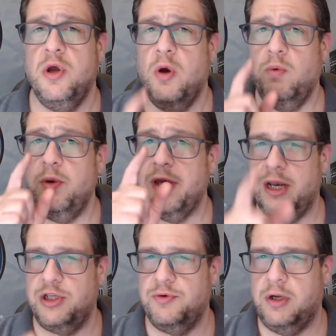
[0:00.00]
we will get
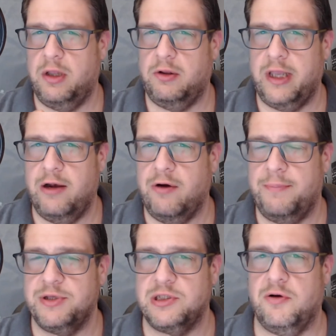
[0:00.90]
into in another later
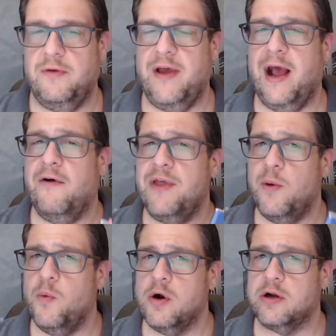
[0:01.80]
episode of how that
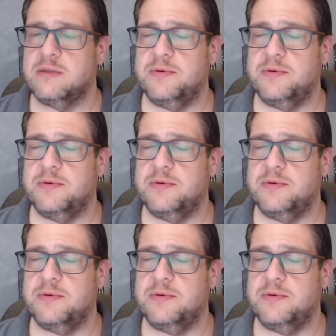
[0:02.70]
works.